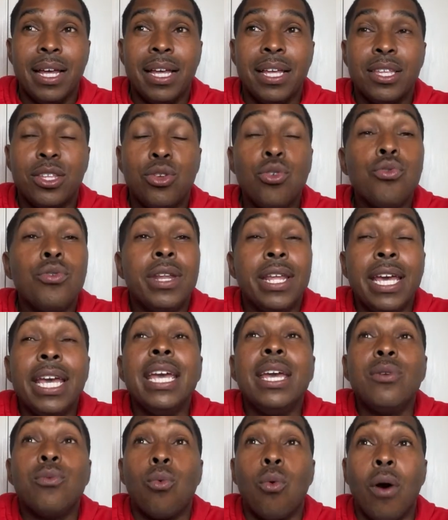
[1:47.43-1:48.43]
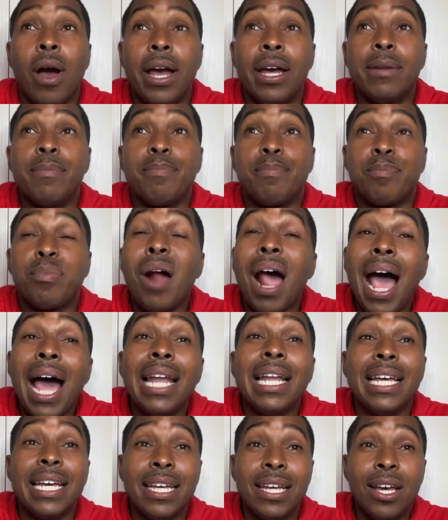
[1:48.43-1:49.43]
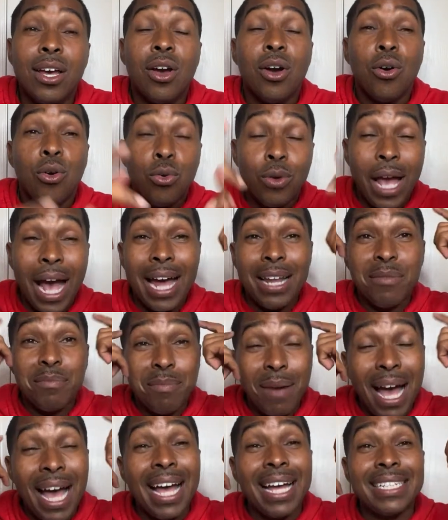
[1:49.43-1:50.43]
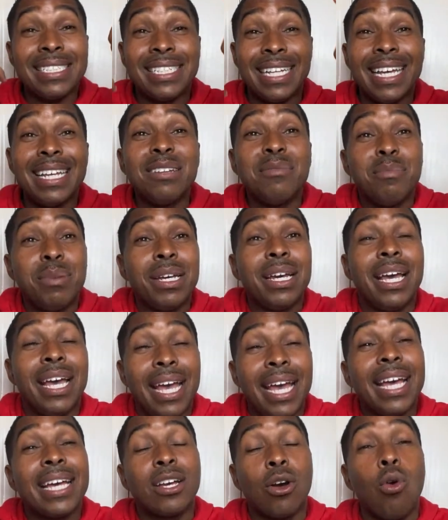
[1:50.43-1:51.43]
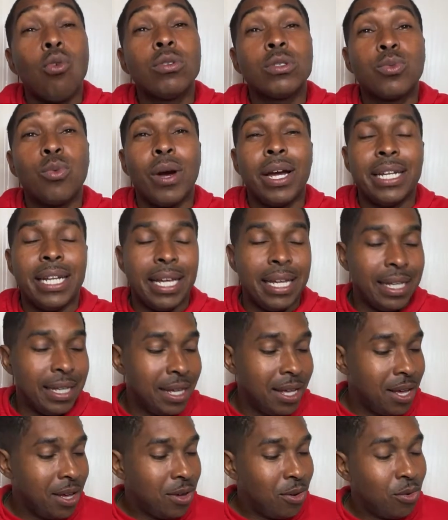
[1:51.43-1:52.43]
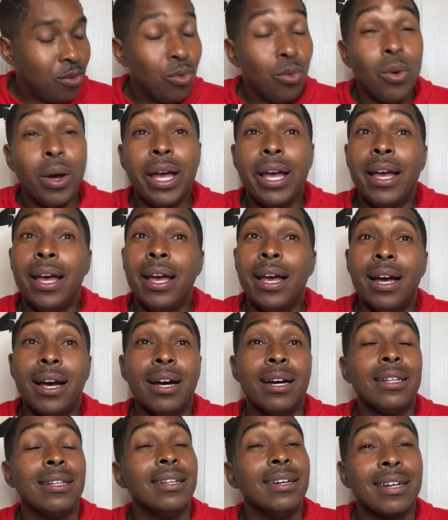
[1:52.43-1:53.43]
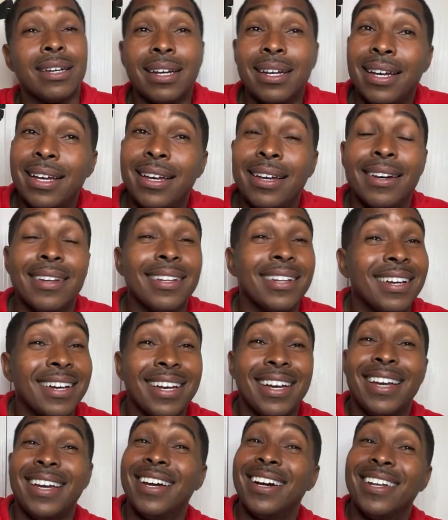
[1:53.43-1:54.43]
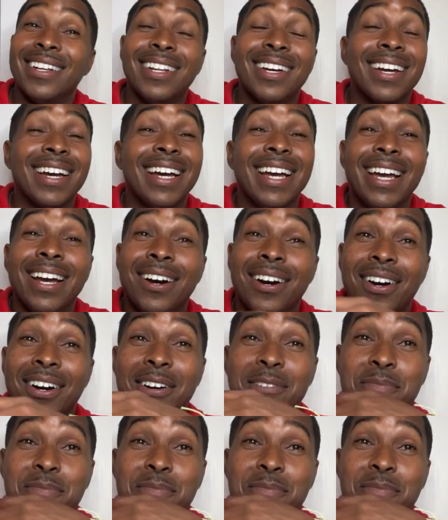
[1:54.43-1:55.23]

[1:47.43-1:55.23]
You need one probably who got the mindset to be a head coach one day. Well, look at here, look at here, look at here.